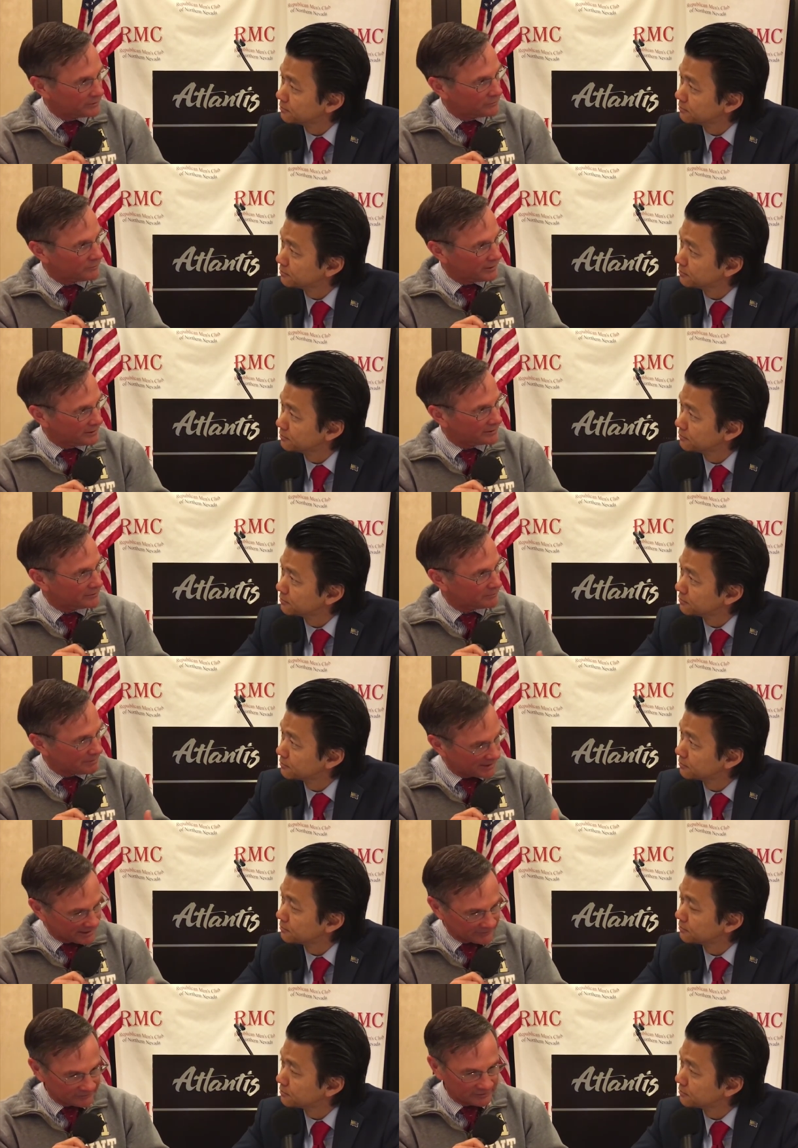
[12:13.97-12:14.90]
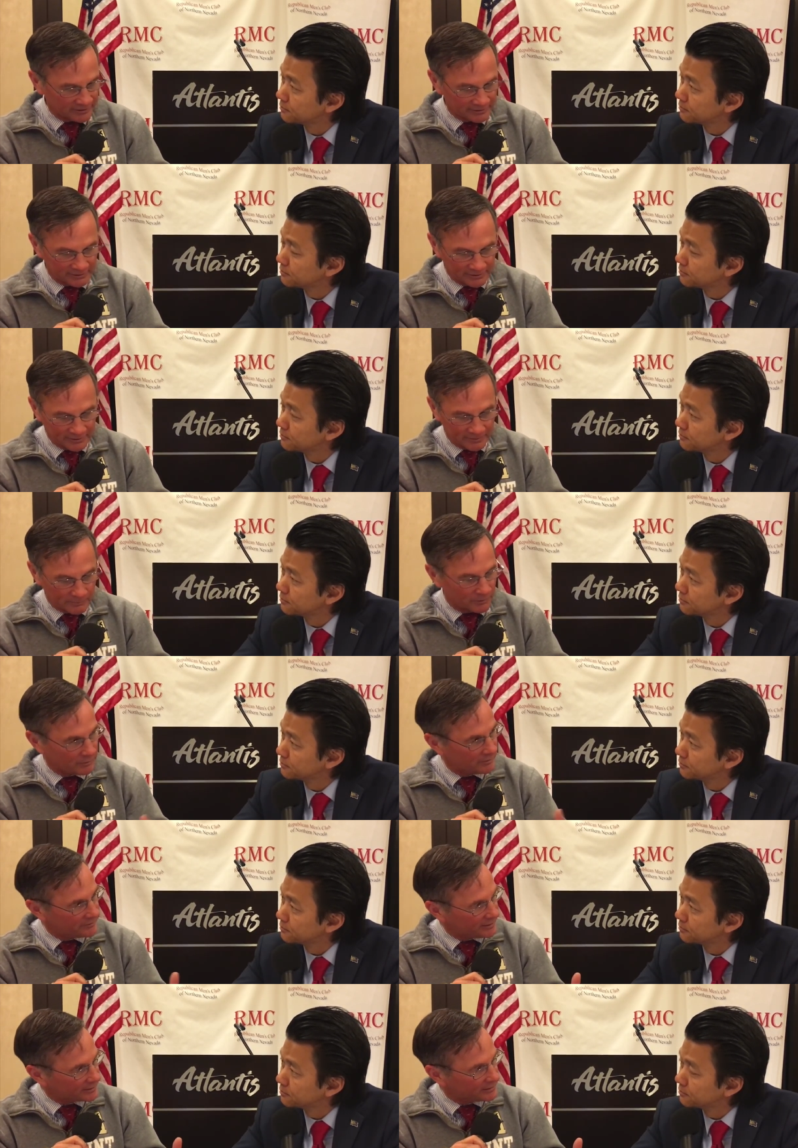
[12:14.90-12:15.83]
Speaker 1: you're running. You're passionate, but
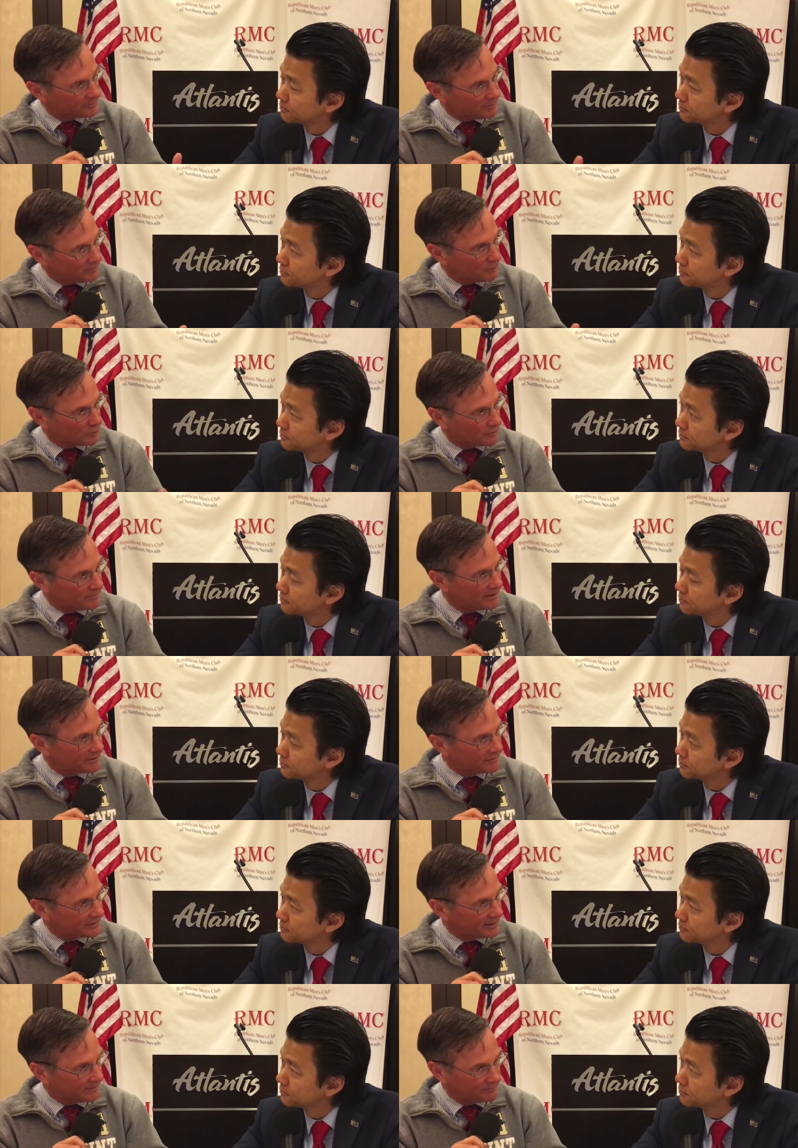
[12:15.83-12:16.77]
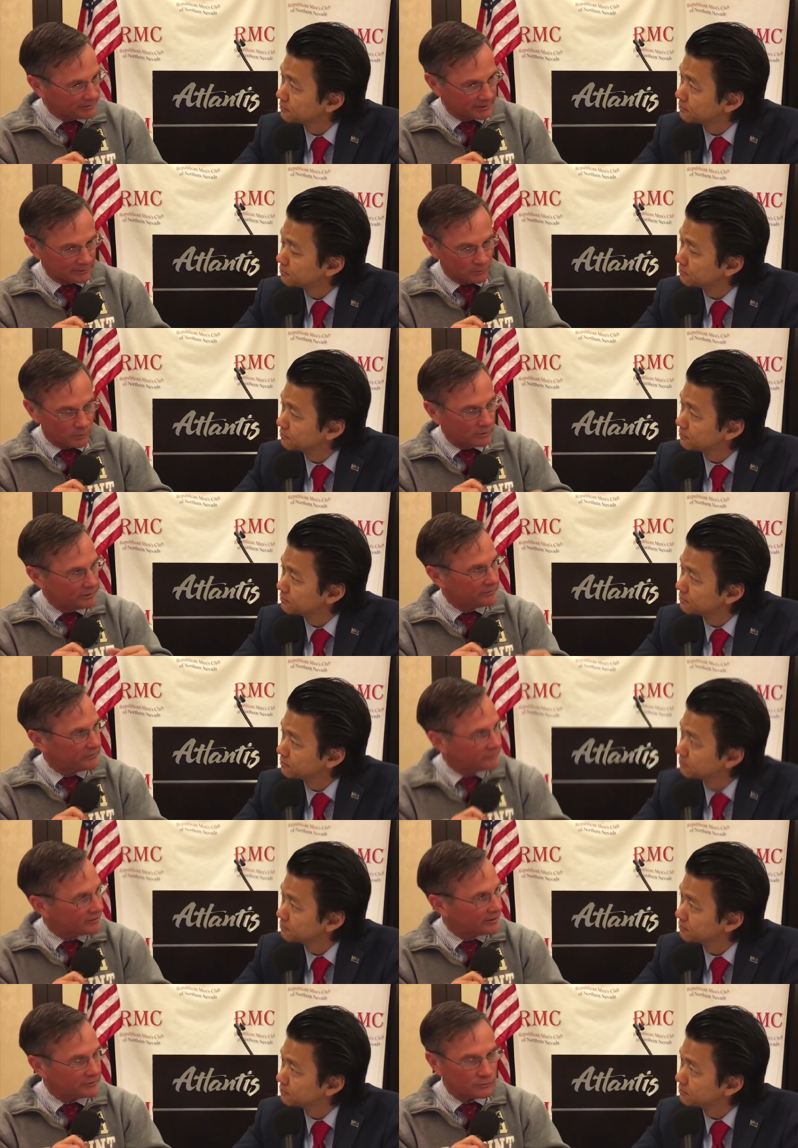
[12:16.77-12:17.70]
we're going to talk a little bit more about your campaign. Mm-hmm. When did mm-hmm.
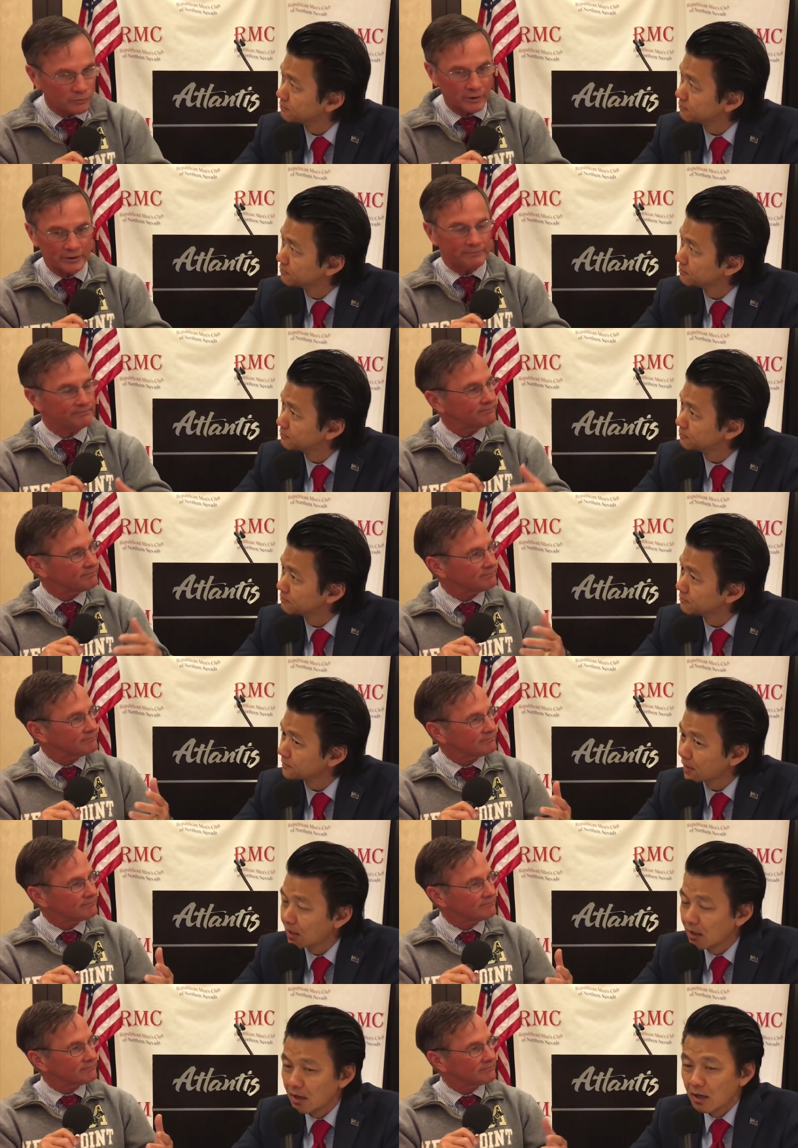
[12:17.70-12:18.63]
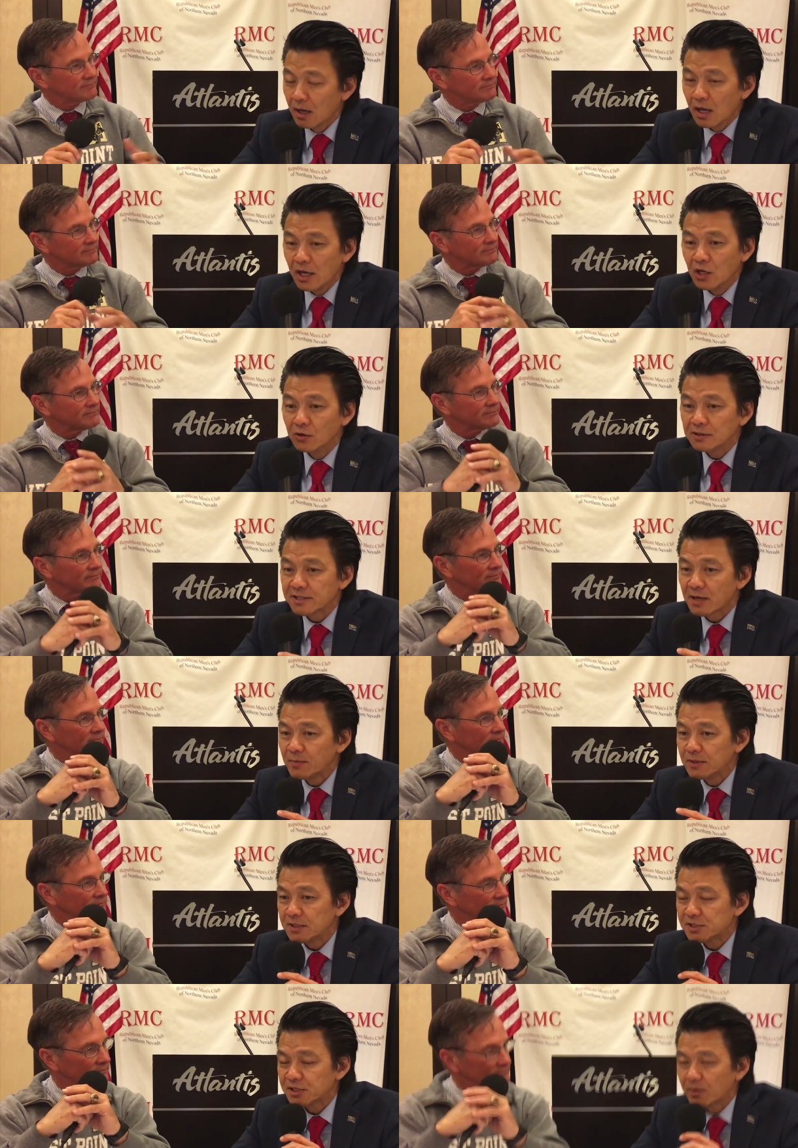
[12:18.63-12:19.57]
you decide to run? You know, this
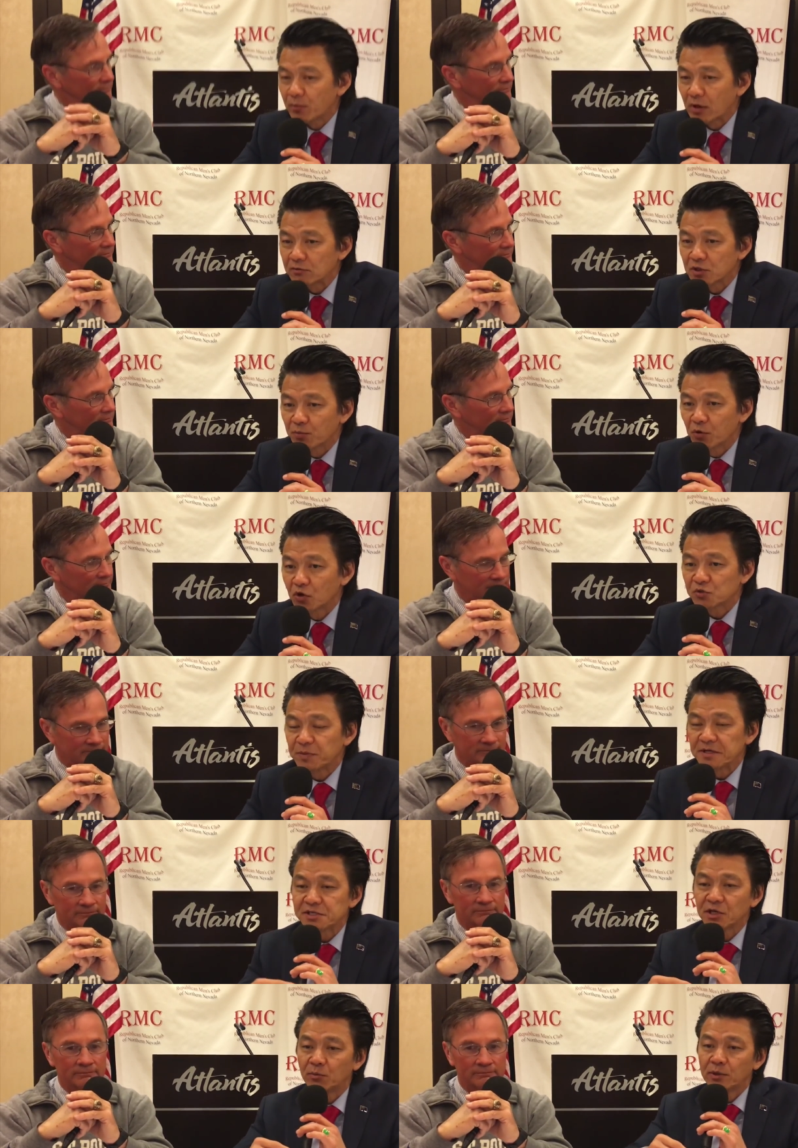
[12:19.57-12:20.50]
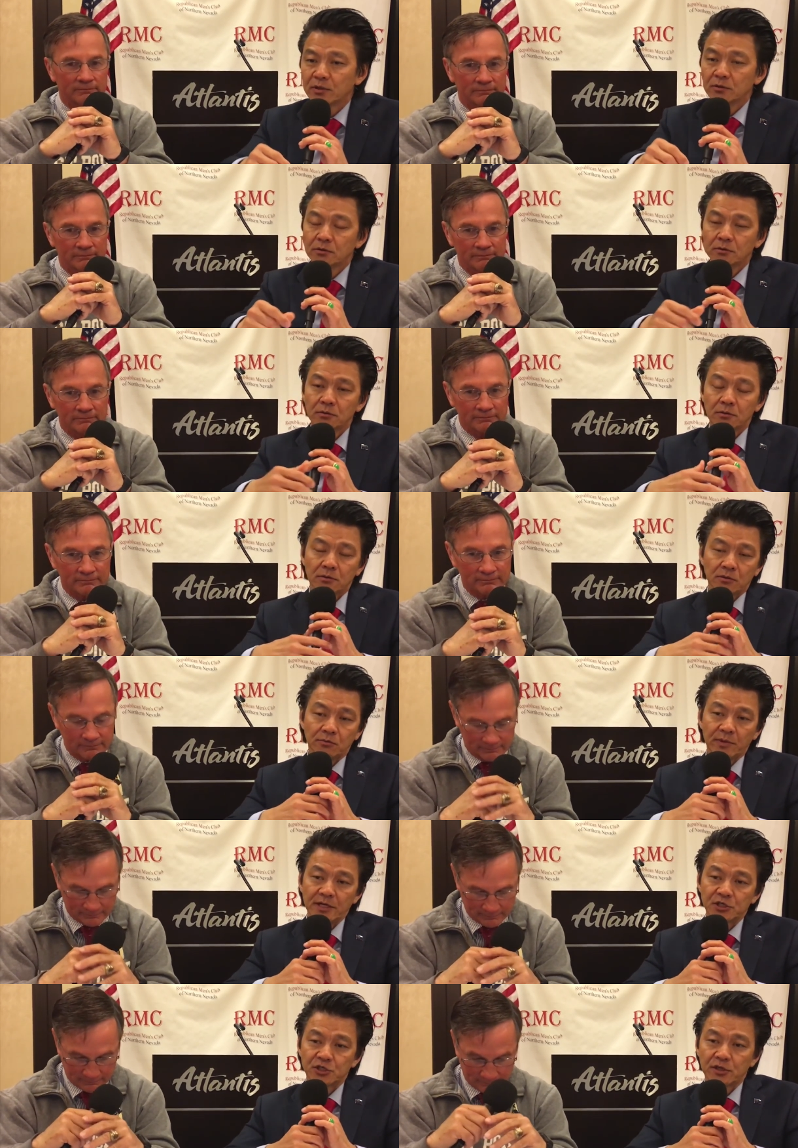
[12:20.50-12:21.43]
happened this summer. I was
Speaker 2: approached by someone who
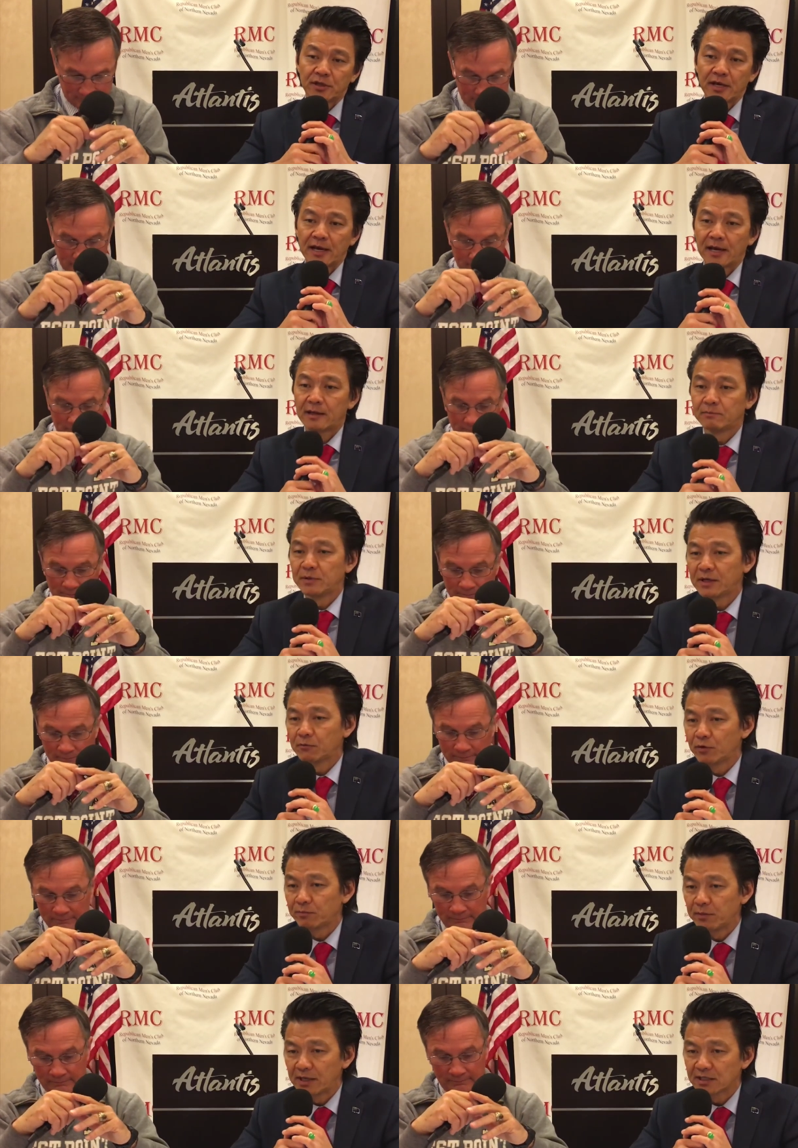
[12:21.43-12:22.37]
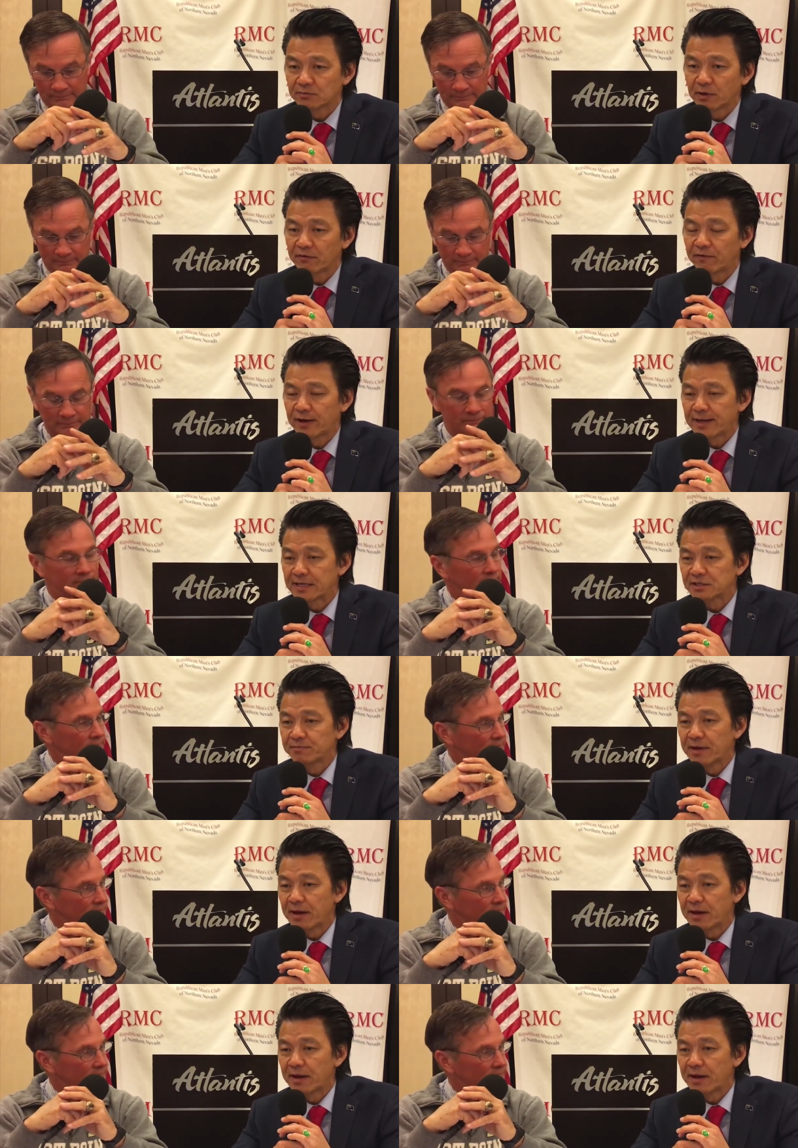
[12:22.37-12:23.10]
who mentioned that because of my finance